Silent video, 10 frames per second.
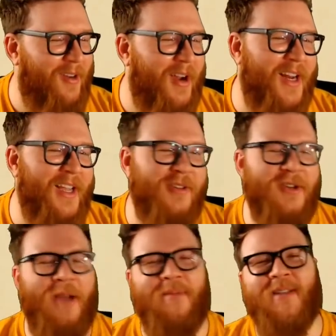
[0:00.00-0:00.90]
right here.
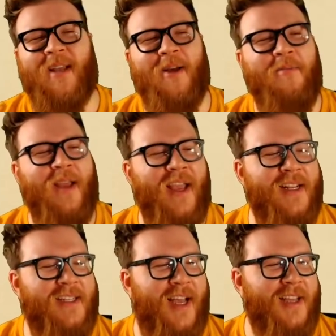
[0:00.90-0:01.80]
Drop the sub,
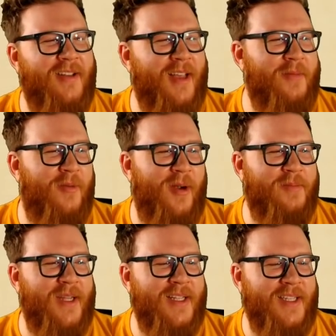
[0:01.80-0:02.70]
and uh, you'll get more
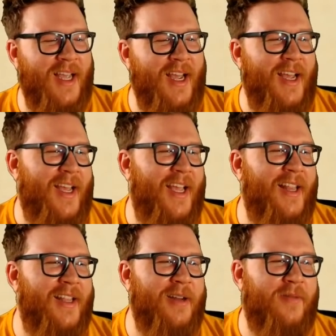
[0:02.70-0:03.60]
updates
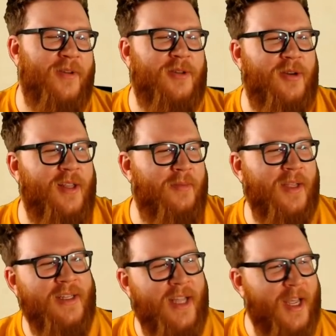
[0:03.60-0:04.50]
in the near future. In the
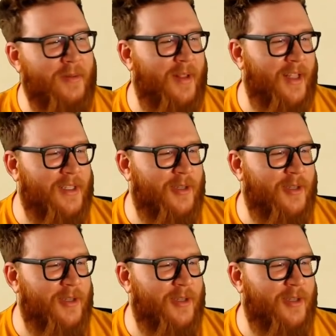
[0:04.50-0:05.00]
meantime, let's